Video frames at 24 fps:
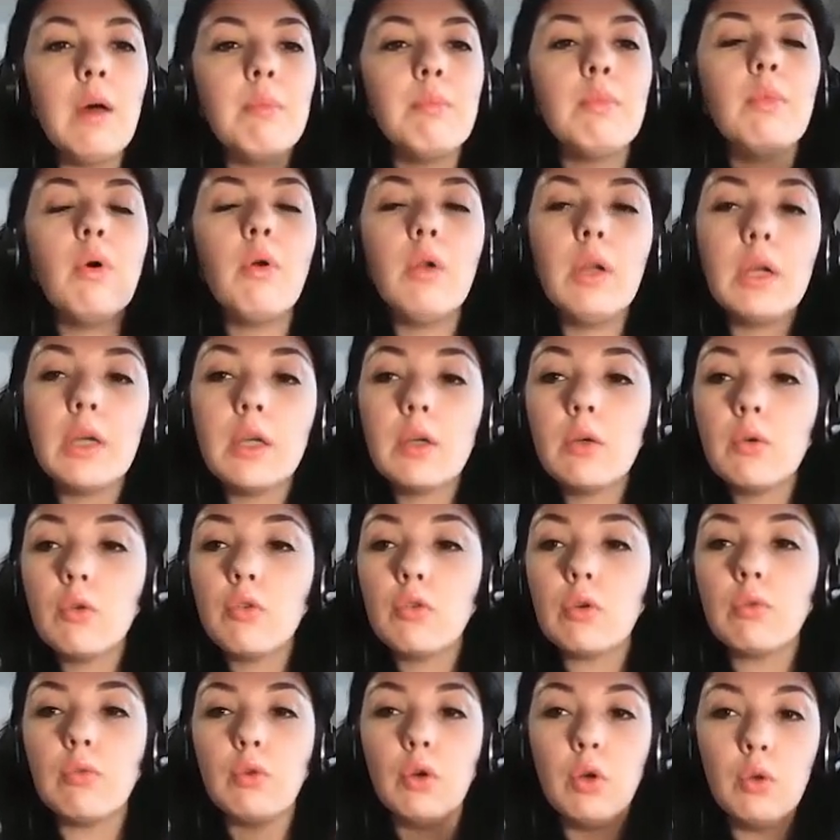
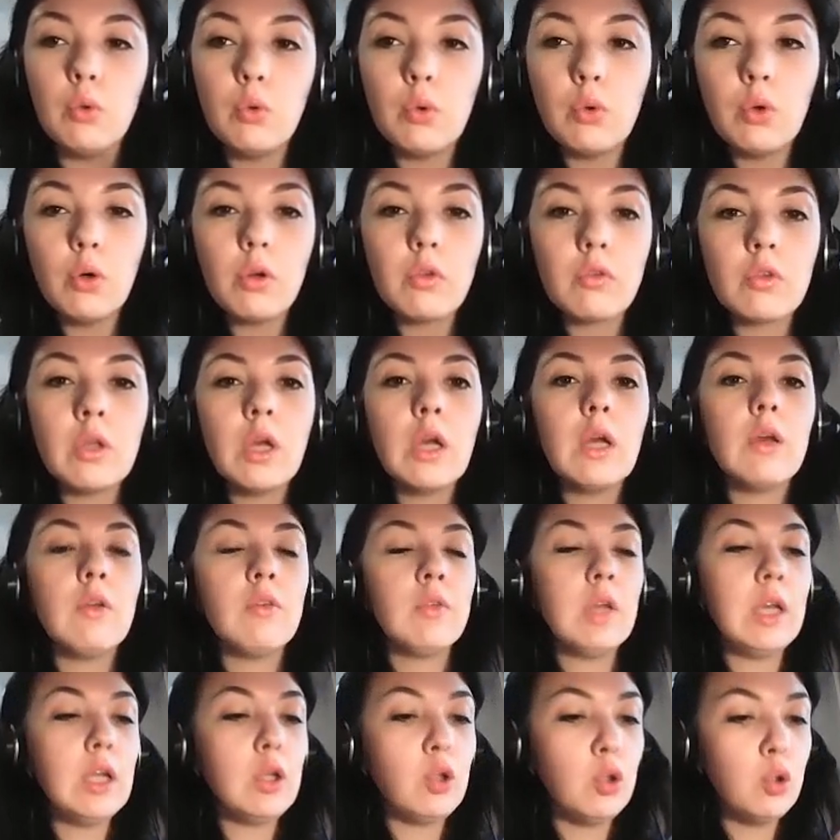molecules of glucose,
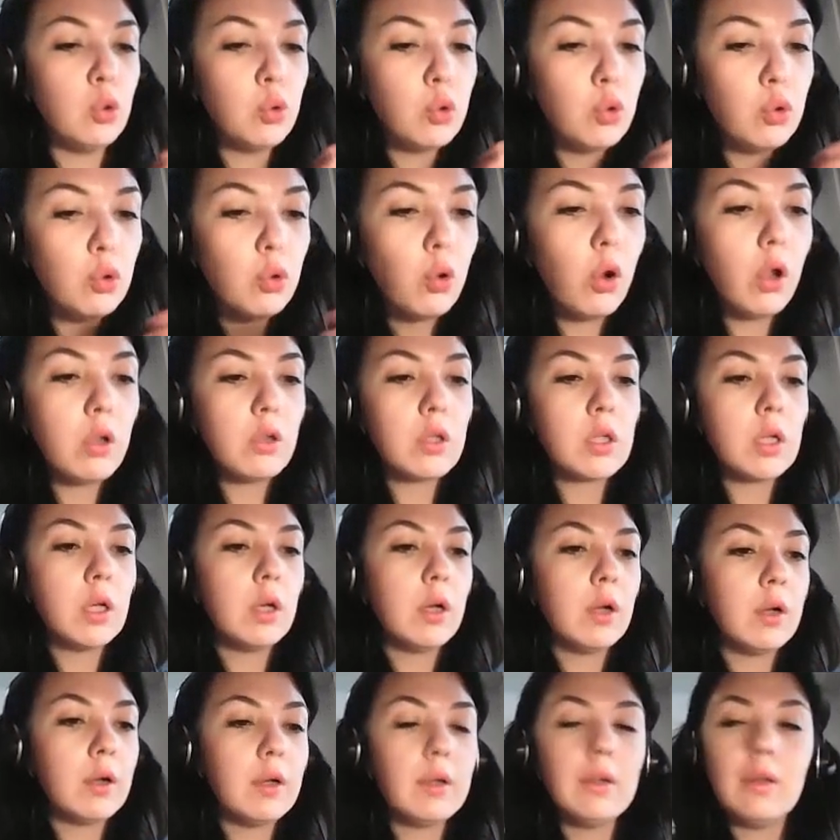they do not
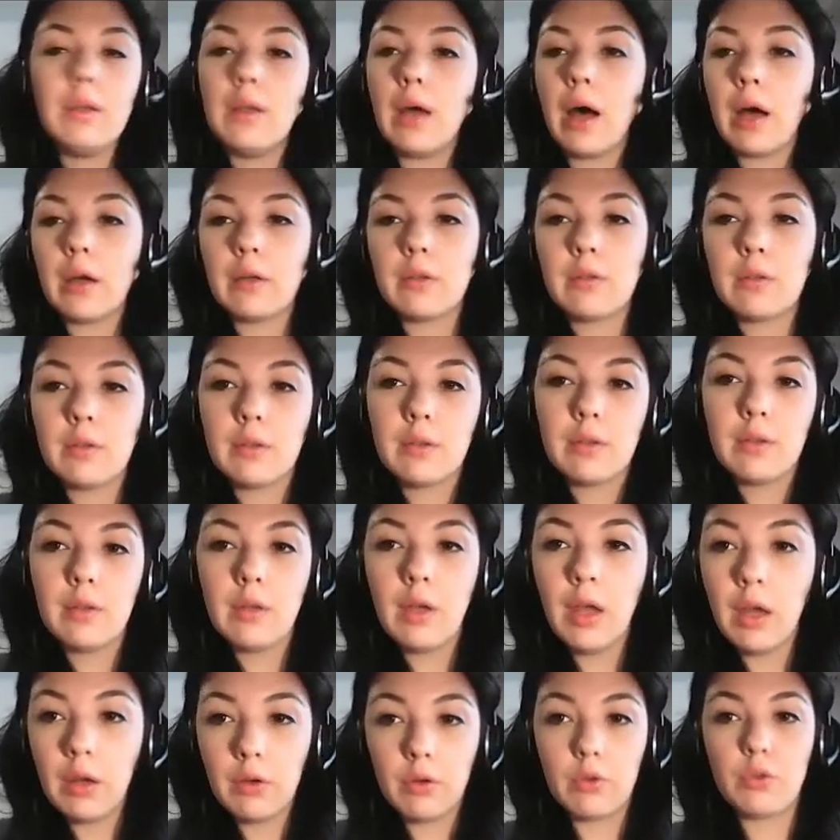conduct
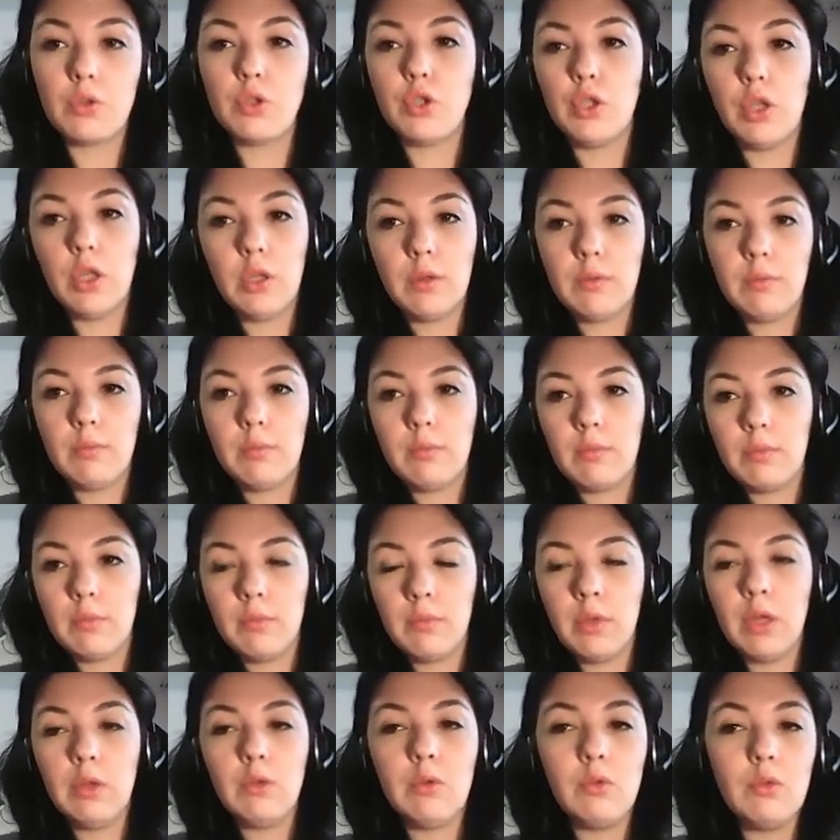energy.
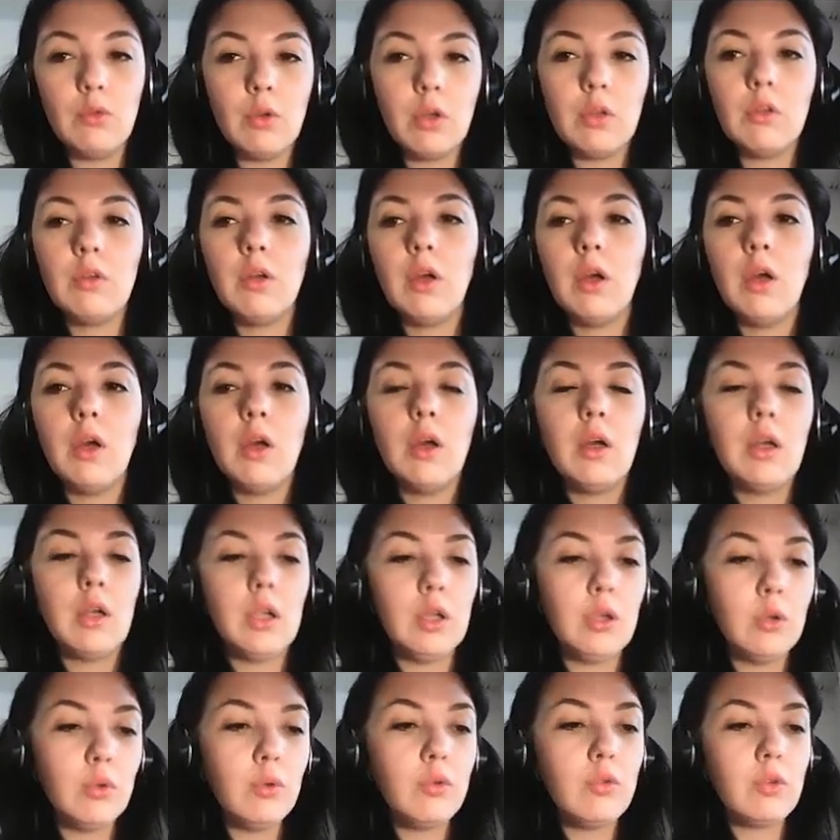They do not
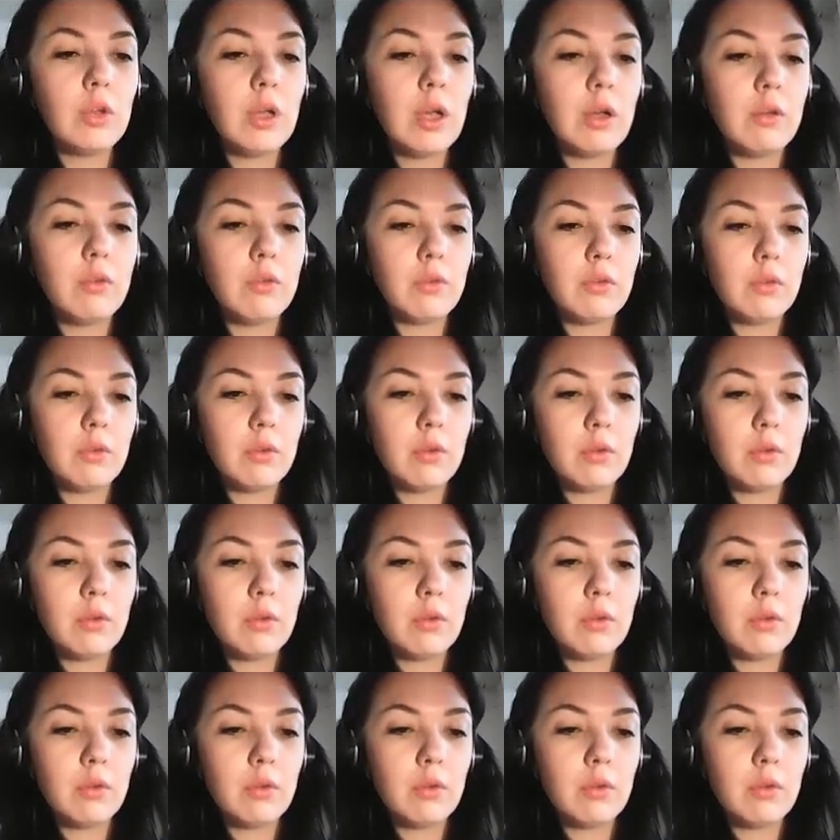use as,